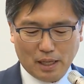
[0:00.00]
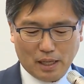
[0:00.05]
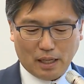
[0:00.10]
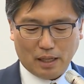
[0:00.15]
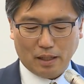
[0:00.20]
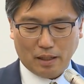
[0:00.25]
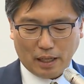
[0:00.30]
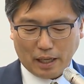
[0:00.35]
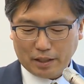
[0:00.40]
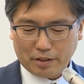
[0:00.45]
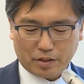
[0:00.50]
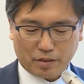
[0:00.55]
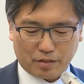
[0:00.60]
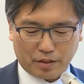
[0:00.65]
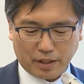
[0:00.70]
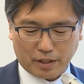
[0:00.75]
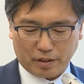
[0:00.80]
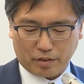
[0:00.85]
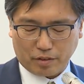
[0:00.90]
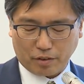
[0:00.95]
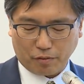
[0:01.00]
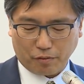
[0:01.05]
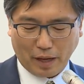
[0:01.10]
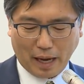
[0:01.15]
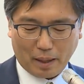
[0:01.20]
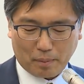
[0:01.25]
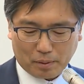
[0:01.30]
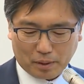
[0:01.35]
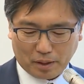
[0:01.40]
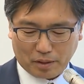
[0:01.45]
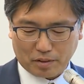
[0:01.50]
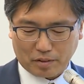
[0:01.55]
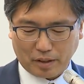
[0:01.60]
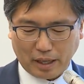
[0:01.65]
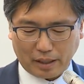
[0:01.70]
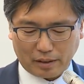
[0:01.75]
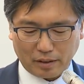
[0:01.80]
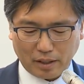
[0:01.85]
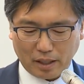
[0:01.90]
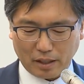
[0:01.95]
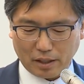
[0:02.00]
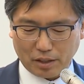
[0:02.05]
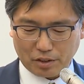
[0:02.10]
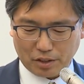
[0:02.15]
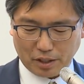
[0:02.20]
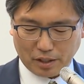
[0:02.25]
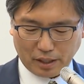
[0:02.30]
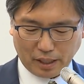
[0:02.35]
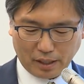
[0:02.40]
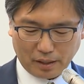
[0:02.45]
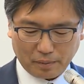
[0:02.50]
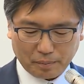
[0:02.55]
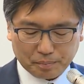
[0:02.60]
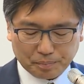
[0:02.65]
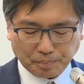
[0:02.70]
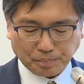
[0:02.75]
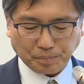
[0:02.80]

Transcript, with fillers: Uh, I just think it's a fabulous technology that